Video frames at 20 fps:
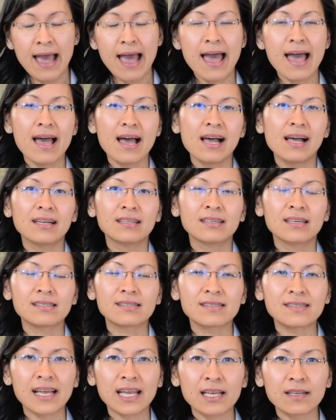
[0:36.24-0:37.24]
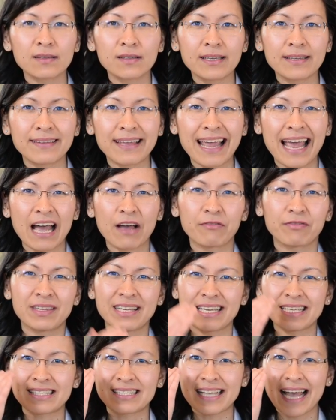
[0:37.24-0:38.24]
And secondly, they have
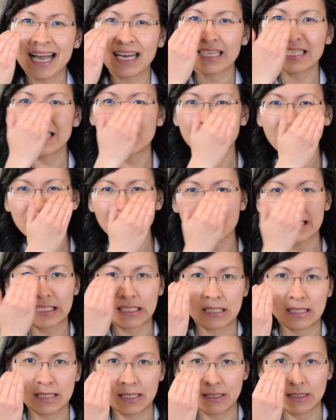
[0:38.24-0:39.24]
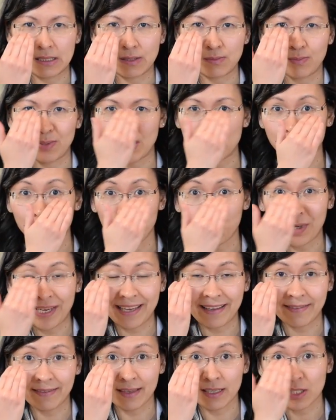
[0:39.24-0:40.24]
the exact distances
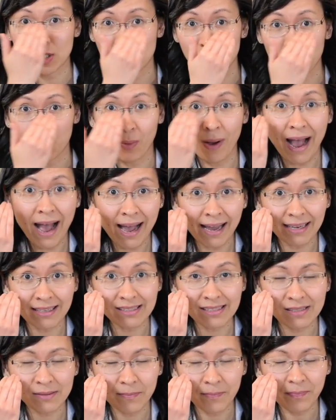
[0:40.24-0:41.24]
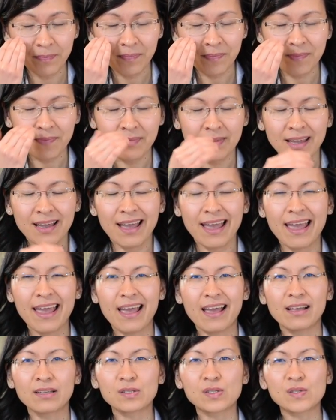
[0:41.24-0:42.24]
between the two eyes.
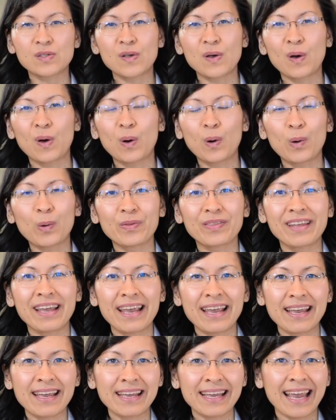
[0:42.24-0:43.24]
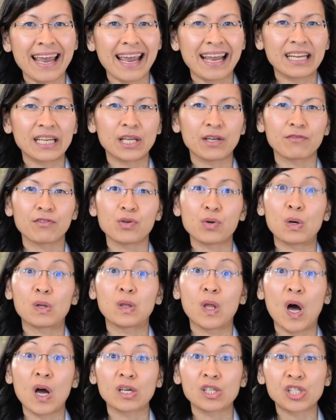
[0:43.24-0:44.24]
And so they can give you a
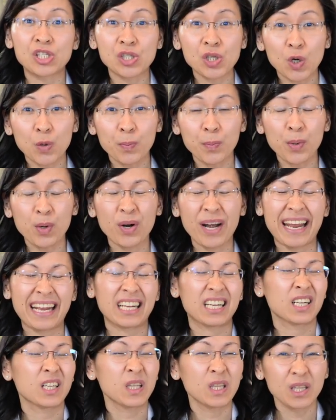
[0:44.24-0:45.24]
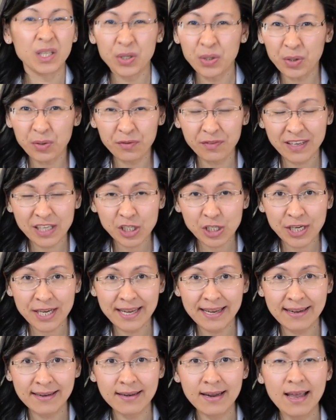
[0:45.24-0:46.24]
lot sharper and clearer
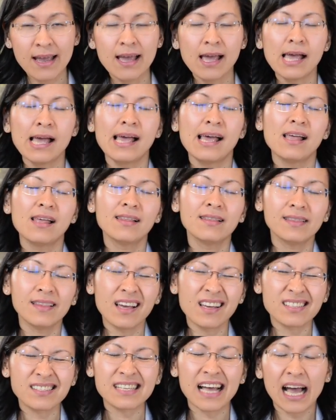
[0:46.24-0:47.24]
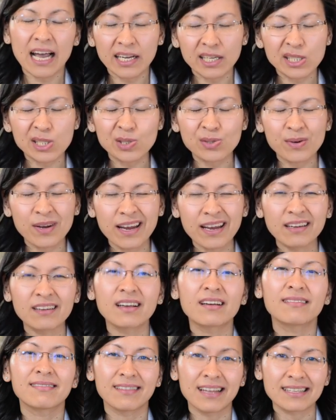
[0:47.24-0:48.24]
vision and less eye strain,
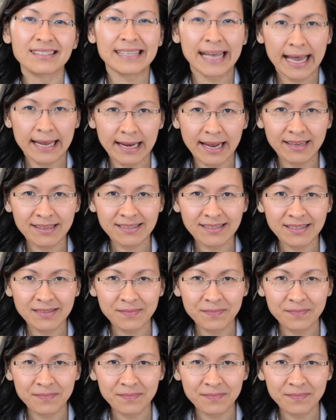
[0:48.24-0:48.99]
less headaches.